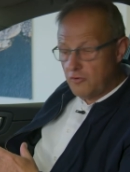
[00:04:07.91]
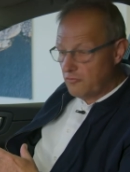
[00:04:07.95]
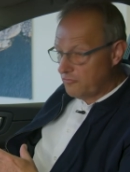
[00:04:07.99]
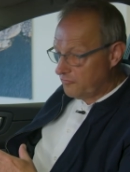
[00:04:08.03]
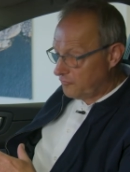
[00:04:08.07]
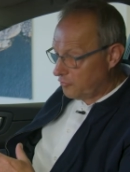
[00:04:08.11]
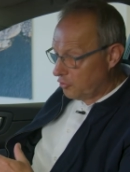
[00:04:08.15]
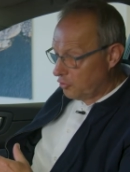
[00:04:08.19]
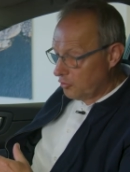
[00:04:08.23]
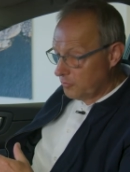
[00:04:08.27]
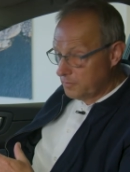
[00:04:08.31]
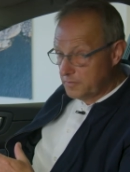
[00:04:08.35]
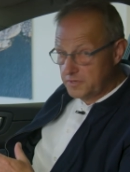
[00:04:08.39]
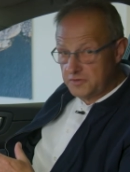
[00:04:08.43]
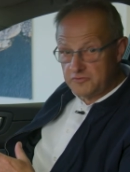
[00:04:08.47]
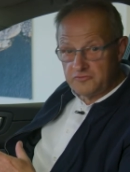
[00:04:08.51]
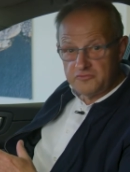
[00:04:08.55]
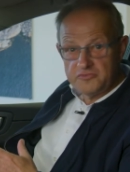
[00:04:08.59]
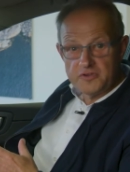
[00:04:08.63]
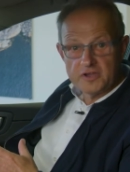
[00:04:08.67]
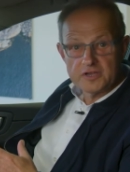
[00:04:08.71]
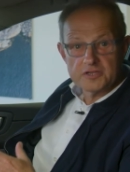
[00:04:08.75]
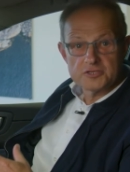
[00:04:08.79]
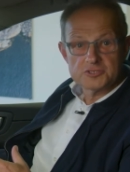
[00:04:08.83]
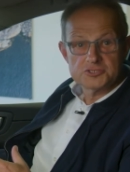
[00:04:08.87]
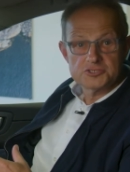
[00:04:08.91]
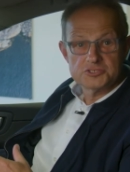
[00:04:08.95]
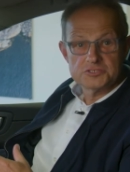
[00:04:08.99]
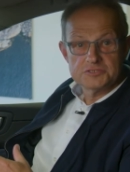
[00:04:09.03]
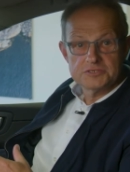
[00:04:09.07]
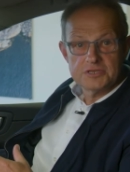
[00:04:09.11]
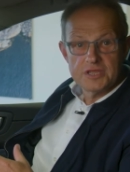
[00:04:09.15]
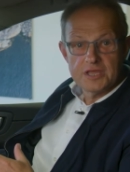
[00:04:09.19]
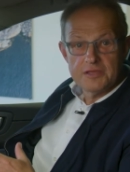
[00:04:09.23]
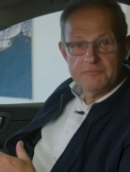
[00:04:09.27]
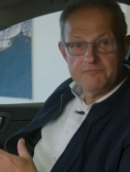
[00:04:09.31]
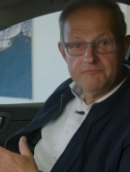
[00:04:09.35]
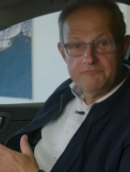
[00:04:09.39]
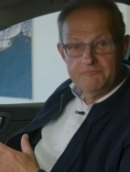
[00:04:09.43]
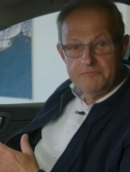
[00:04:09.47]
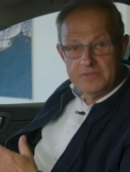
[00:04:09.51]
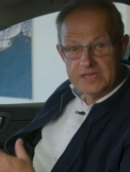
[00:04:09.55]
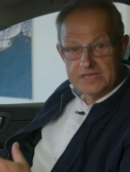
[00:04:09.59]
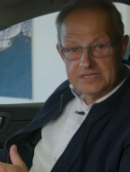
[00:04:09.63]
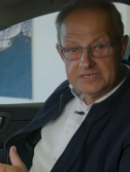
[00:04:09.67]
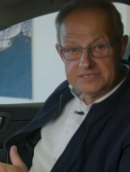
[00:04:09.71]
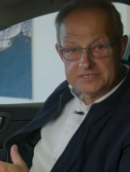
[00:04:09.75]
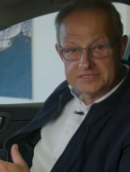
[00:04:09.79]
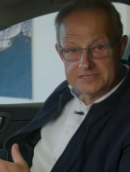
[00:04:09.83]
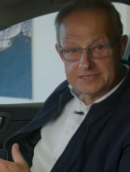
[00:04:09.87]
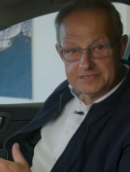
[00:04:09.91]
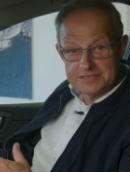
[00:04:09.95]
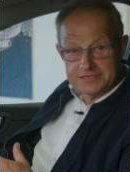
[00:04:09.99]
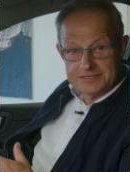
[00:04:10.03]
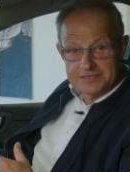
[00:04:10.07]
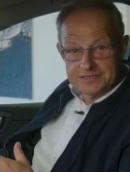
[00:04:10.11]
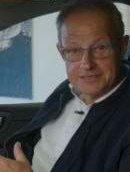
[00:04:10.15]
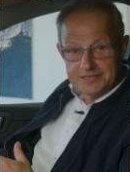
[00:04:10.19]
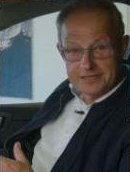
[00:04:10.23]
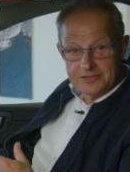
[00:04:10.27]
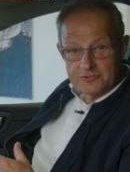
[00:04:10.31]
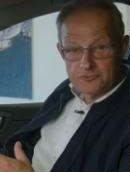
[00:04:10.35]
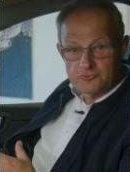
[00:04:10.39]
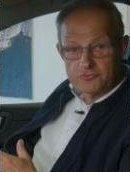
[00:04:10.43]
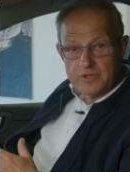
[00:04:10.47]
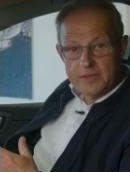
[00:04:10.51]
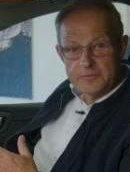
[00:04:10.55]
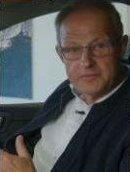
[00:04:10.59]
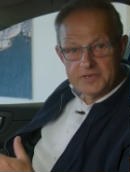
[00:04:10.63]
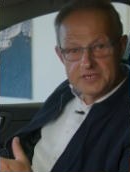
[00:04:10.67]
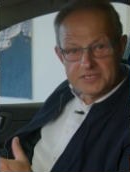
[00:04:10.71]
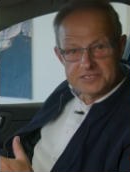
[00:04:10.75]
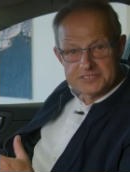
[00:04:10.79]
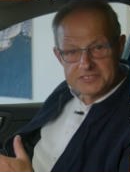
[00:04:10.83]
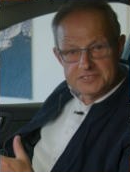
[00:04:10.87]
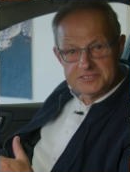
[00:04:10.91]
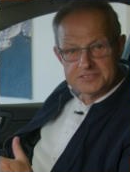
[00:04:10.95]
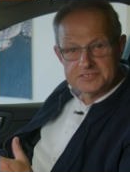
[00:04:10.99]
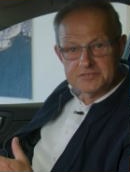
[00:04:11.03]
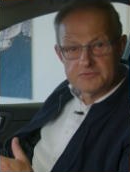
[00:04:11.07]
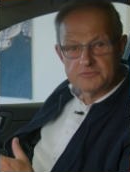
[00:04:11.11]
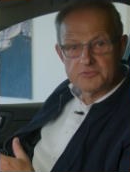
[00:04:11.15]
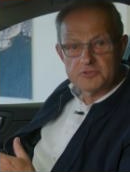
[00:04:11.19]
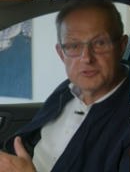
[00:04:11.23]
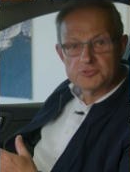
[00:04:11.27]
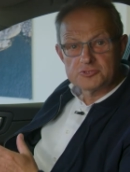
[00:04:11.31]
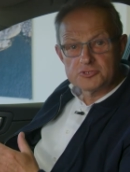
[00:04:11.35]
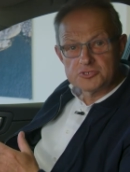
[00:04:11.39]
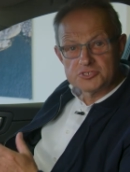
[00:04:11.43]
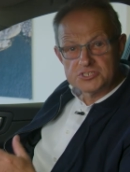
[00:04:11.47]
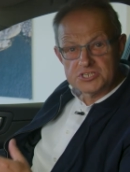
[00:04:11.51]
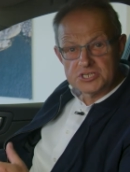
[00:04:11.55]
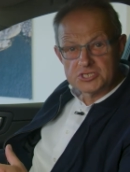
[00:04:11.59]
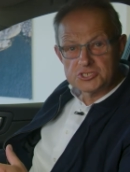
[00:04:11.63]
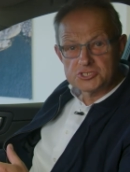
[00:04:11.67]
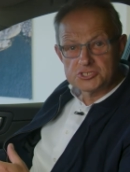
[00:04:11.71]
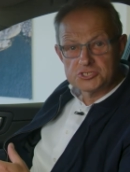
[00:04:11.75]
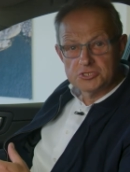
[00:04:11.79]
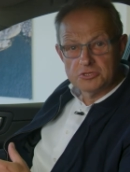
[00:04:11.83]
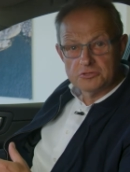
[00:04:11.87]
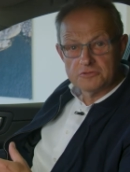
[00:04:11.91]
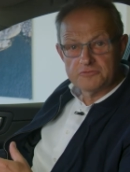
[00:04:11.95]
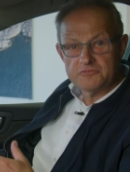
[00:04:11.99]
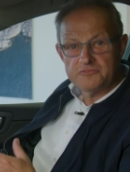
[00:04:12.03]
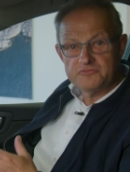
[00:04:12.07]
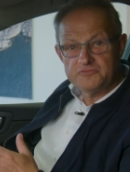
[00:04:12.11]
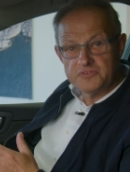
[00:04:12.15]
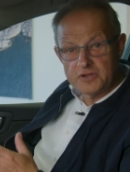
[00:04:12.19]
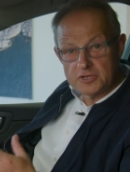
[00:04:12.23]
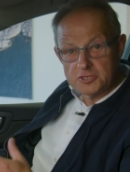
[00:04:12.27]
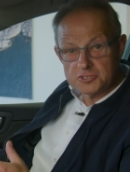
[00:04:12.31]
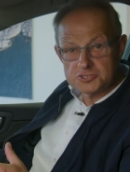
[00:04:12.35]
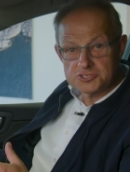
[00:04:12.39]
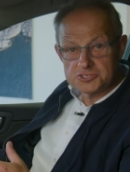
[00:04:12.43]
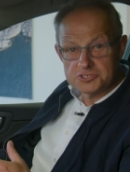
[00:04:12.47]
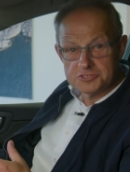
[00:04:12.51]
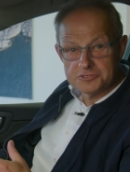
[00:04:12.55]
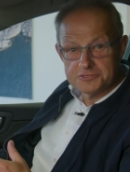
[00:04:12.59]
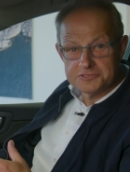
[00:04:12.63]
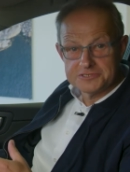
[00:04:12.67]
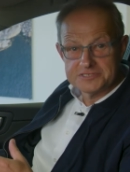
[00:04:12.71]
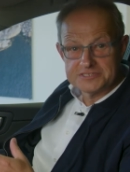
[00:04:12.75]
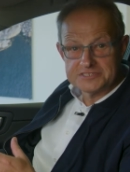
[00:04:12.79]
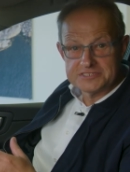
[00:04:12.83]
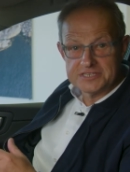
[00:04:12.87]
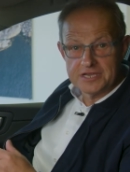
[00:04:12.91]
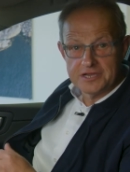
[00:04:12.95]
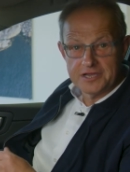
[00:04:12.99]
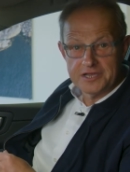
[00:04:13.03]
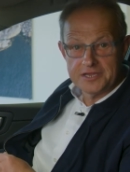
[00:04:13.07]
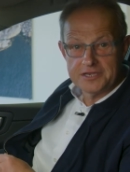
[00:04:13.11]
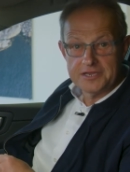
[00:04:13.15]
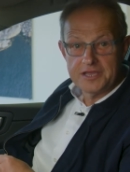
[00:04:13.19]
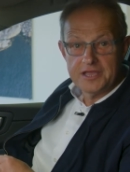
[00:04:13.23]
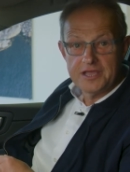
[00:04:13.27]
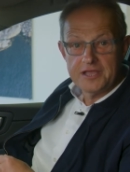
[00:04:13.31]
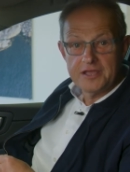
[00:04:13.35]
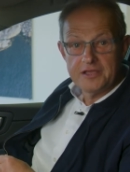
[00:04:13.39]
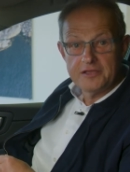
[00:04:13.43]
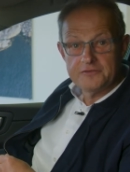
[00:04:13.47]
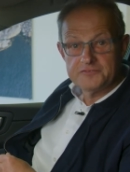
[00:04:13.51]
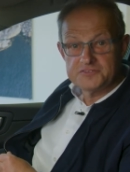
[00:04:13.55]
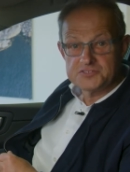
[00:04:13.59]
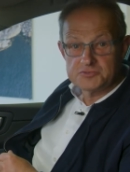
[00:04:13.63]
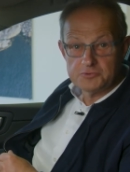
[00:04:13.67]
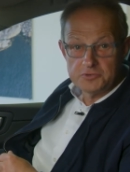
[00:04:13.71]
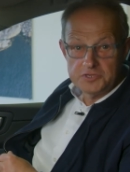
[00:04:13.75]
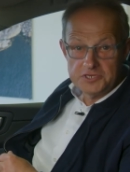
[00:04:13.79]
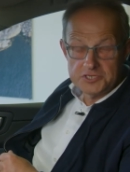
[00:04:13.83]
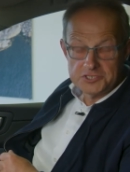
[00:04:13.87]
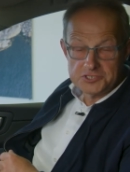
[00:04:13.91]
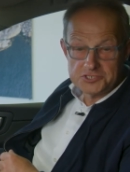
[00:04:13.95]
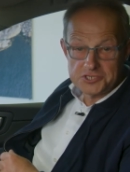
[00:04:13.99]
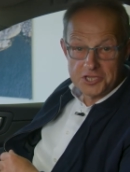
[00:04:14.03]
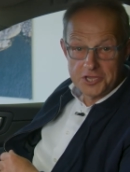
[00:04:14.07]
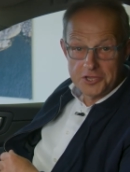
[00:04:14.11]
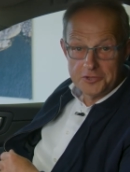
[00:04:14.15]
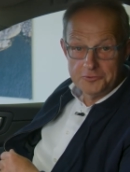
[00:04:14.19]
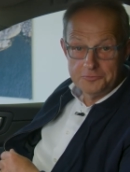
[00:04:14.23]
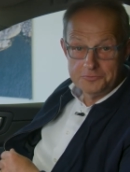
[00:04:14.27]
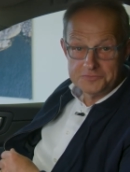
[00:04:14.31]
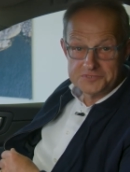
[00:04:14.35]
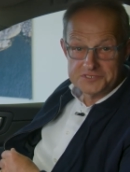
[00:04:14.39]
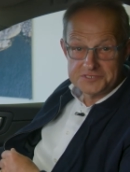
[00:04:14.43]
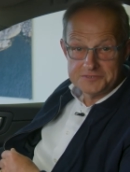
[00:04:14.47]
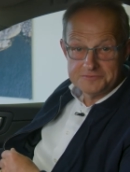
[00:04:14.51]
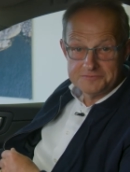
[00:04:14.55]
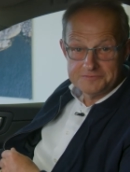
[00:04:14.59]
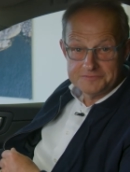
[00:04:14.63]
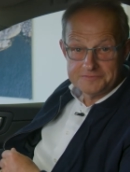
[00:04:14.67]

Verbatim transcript: Form and function meet, reminiscent of the traditional functional design of Swedish homes.